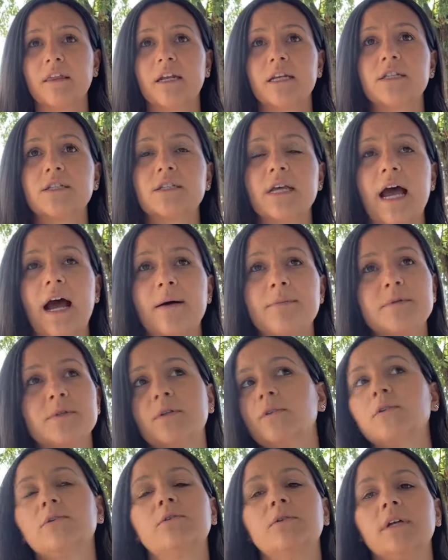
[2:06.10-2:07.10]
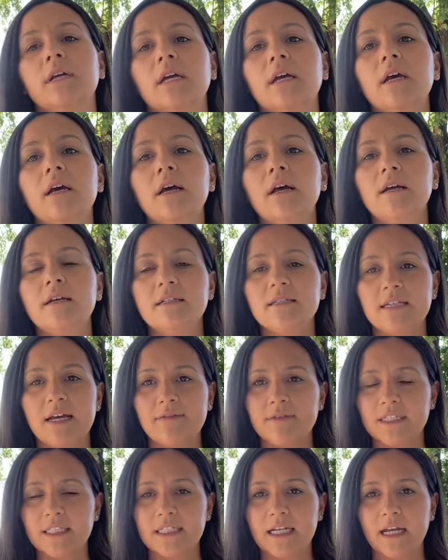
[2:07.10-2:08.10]
that is absolutely
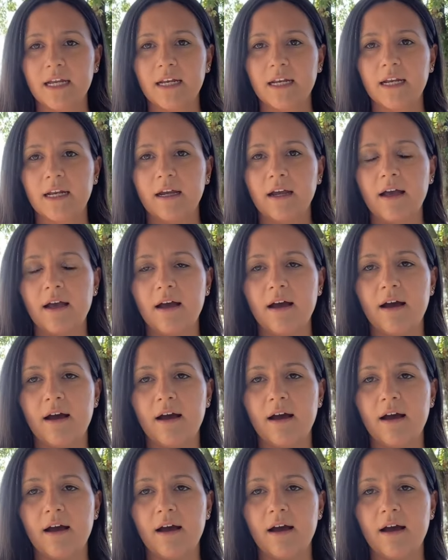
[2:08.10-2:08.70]
devastating.